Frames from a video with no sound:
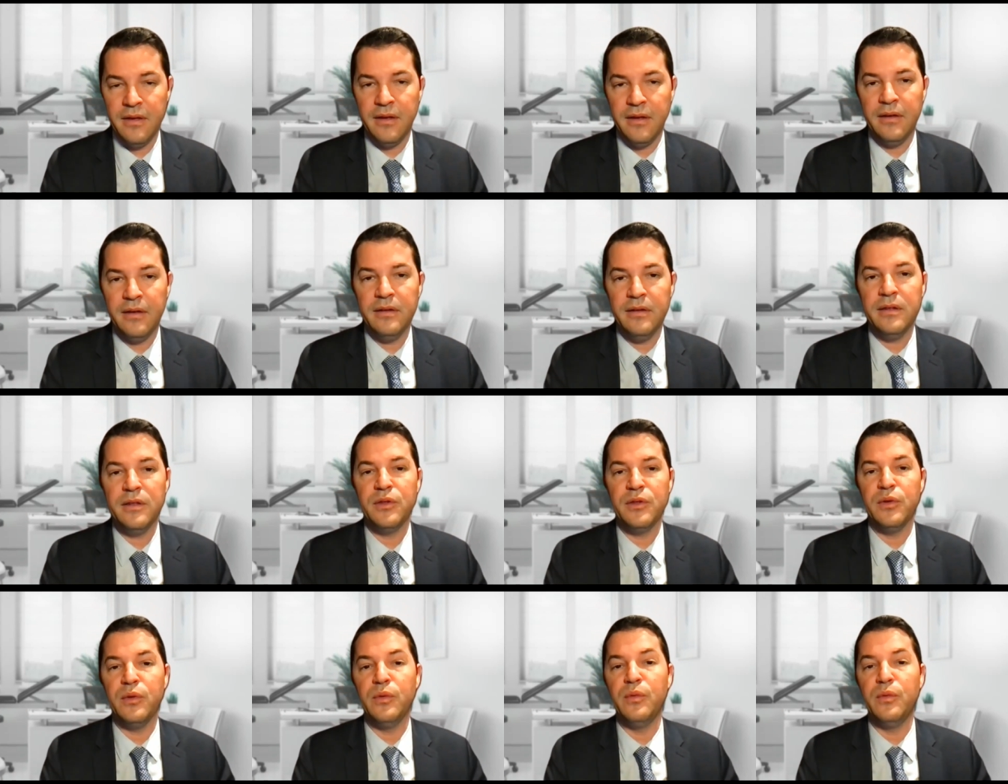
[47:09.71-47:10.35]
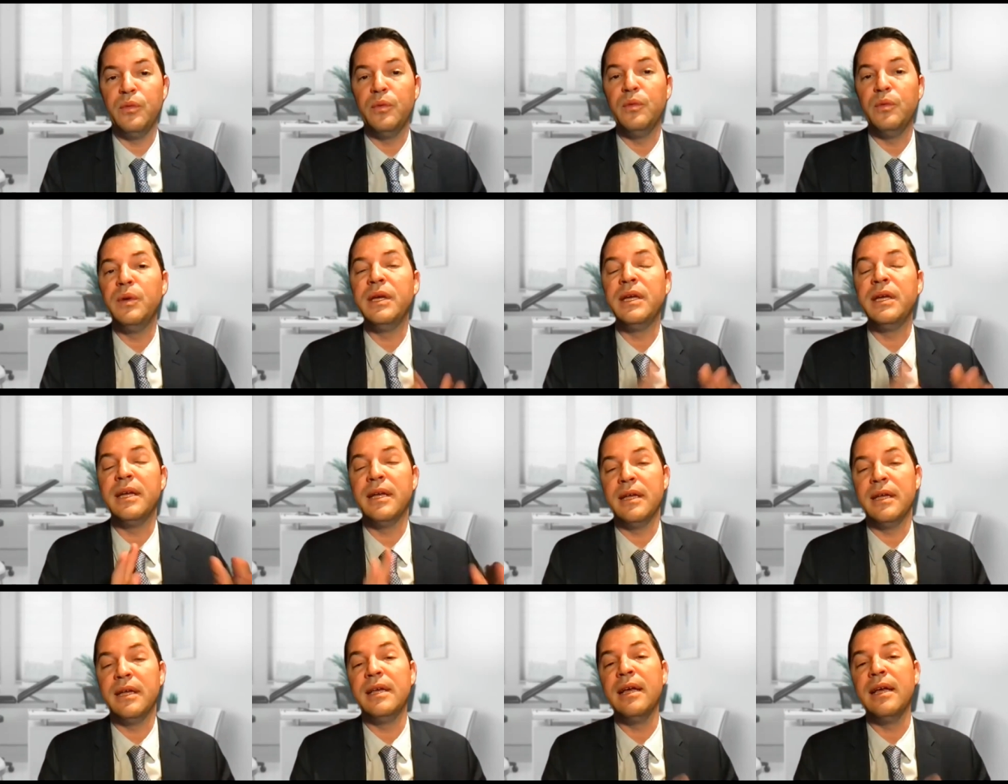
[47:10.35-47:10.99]
Huh? So we
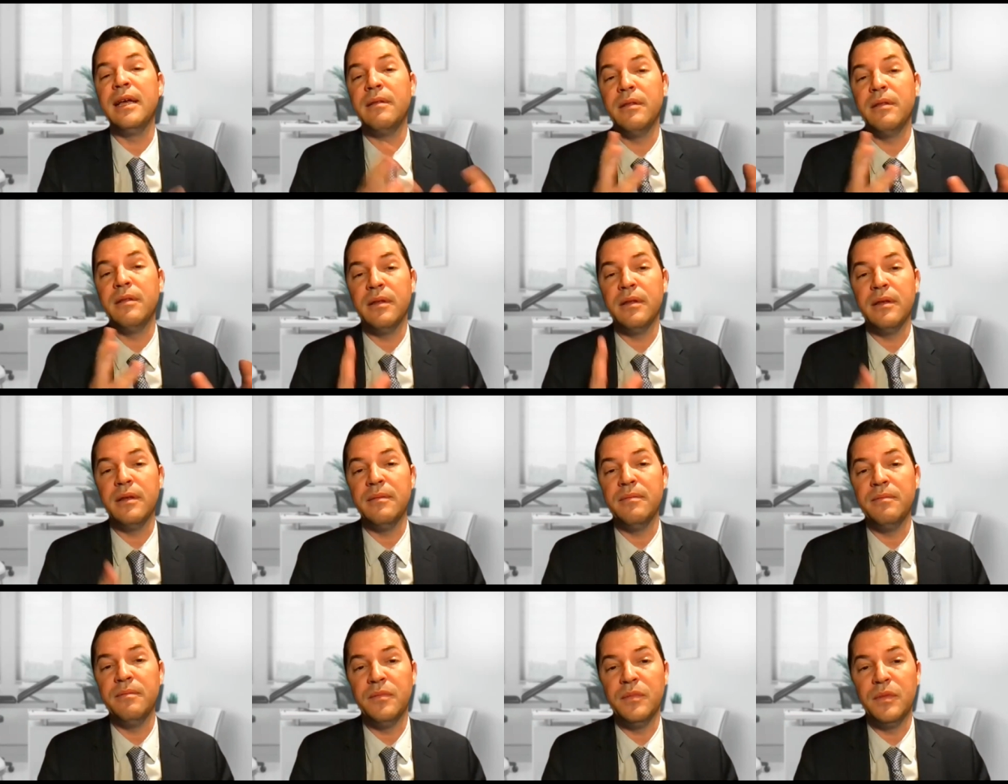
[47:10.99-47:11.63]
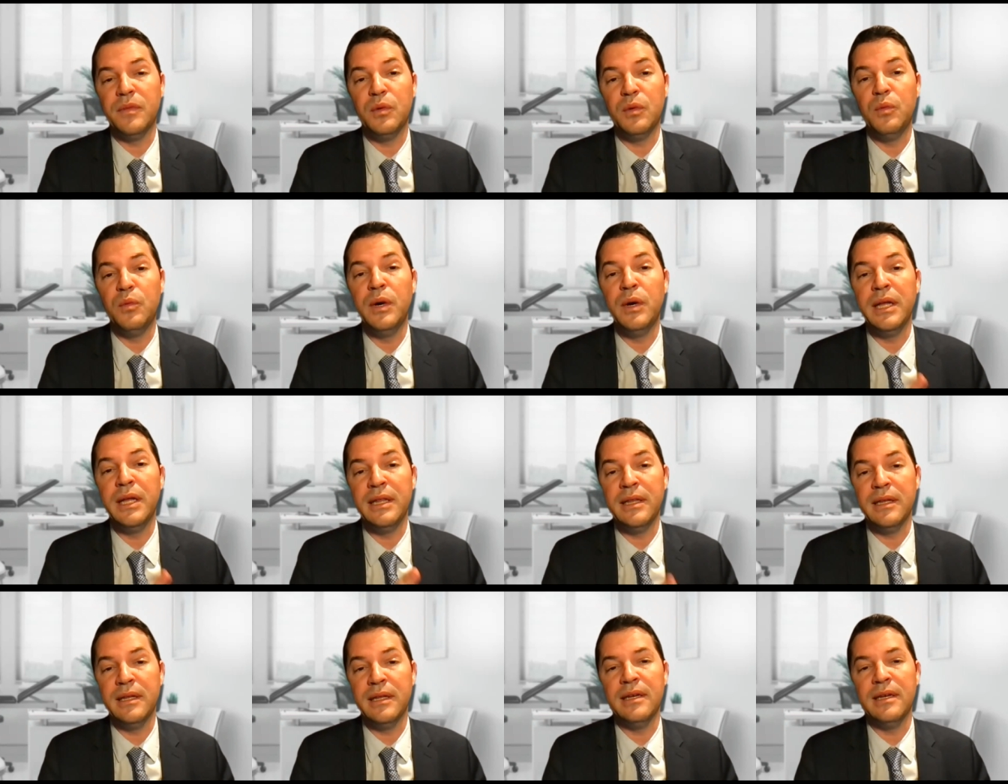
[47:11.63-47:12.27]
can, um,
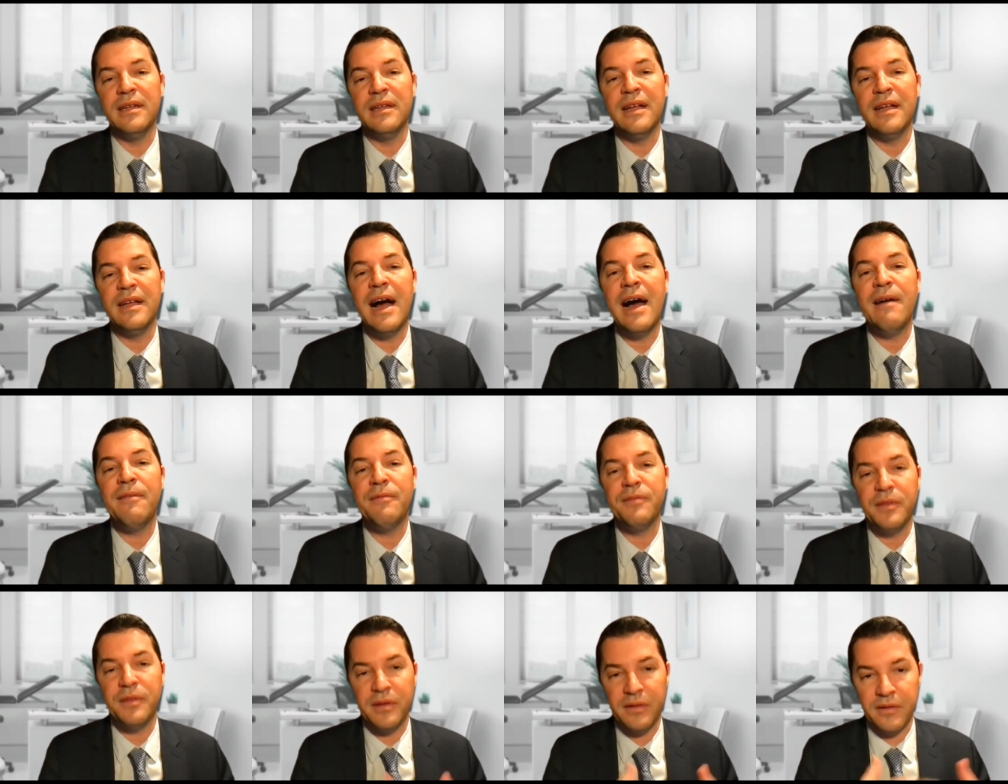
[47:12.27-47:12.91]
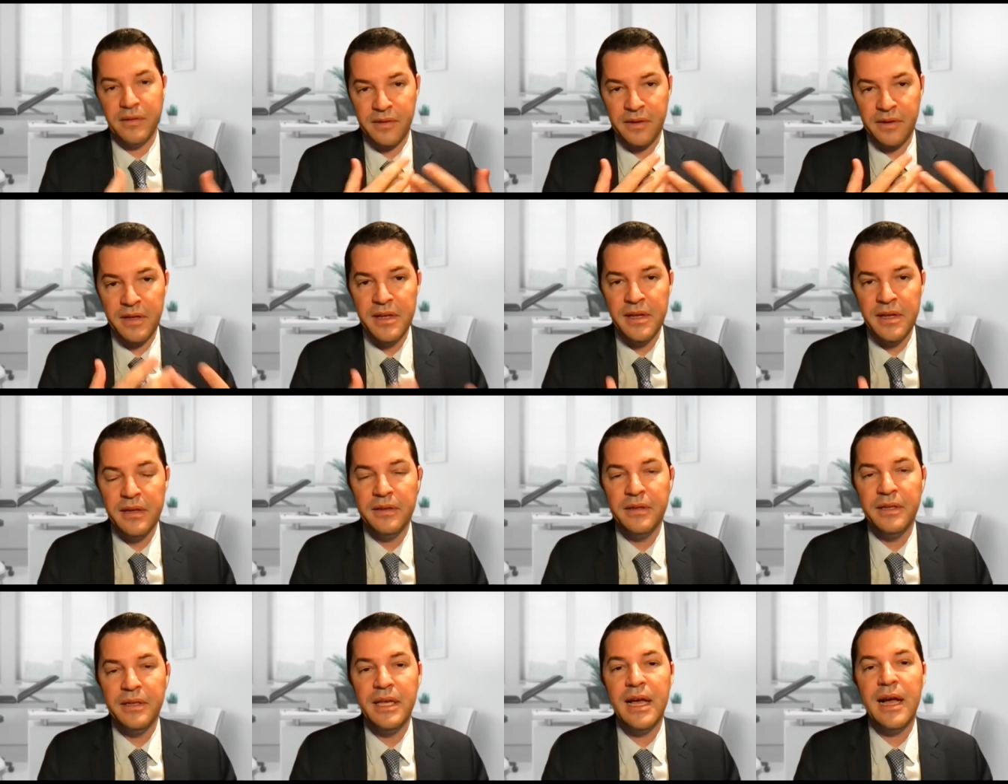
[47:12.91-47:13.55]
when uh, after
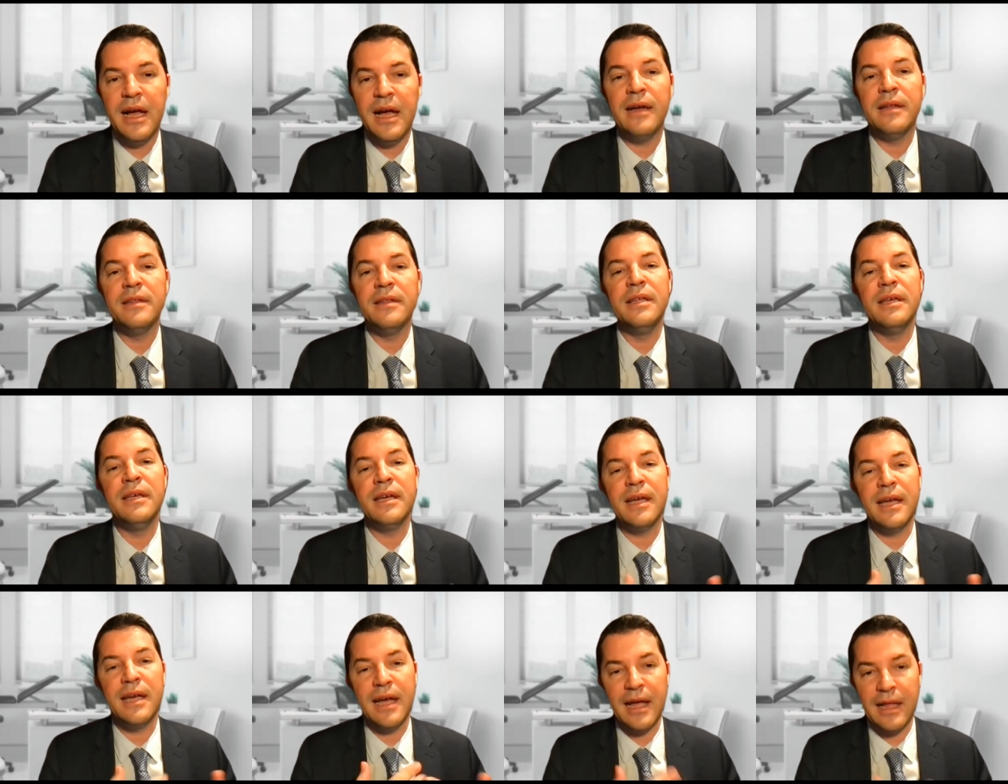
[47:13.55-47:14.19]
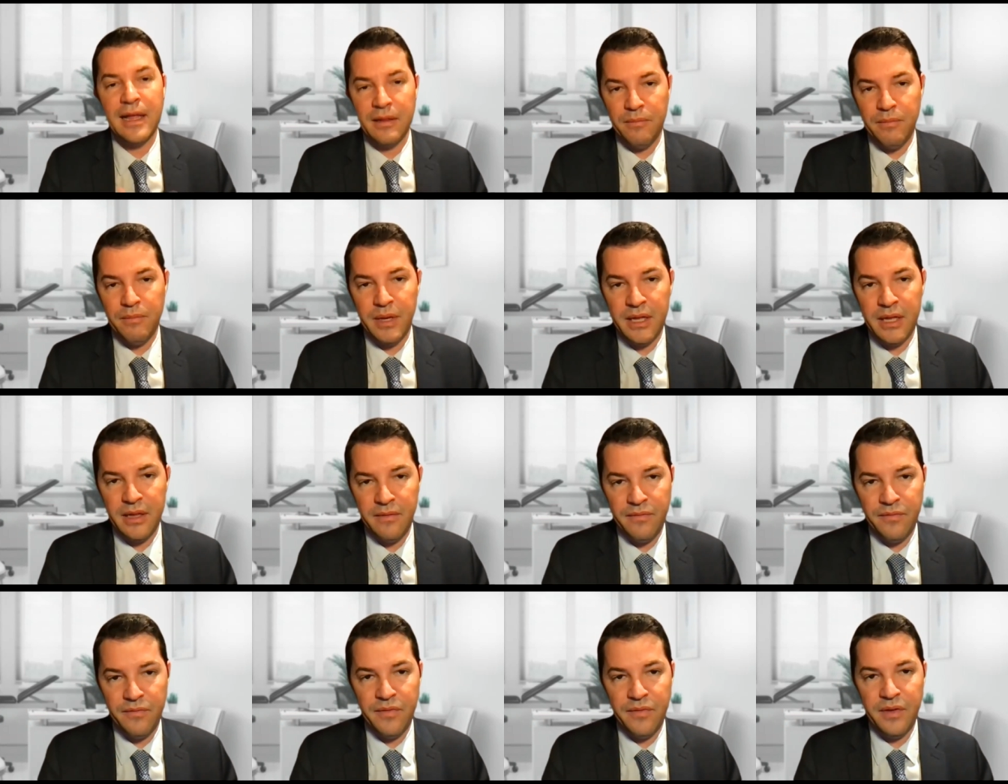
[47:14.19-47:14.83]
the acne can
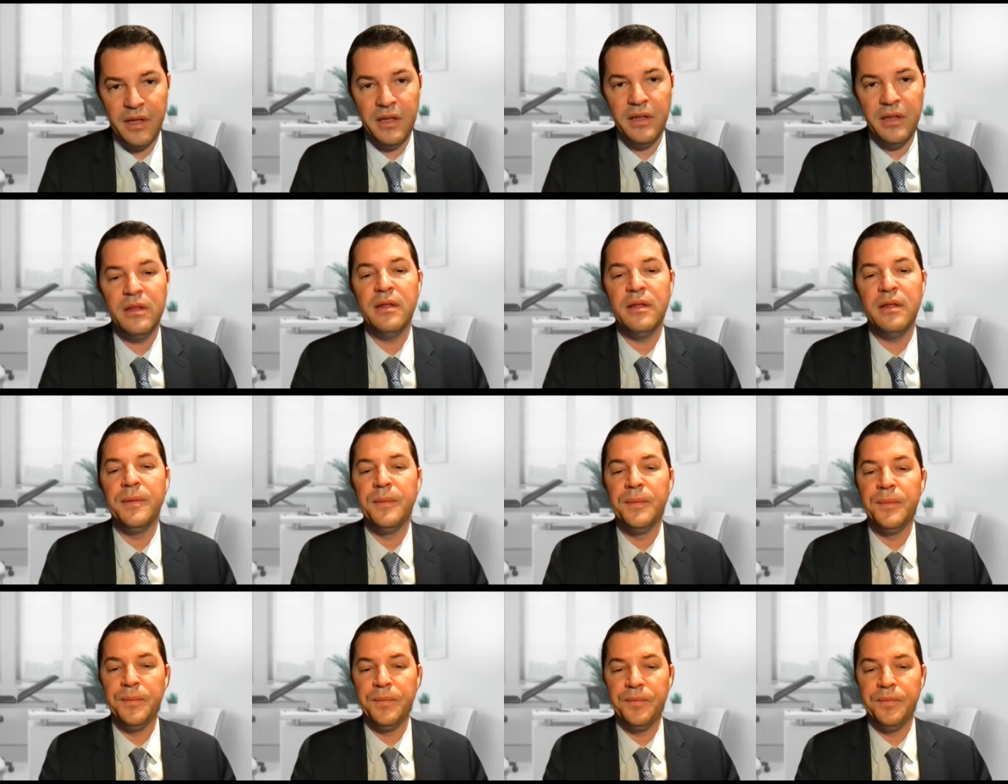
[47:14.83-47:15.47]
benefit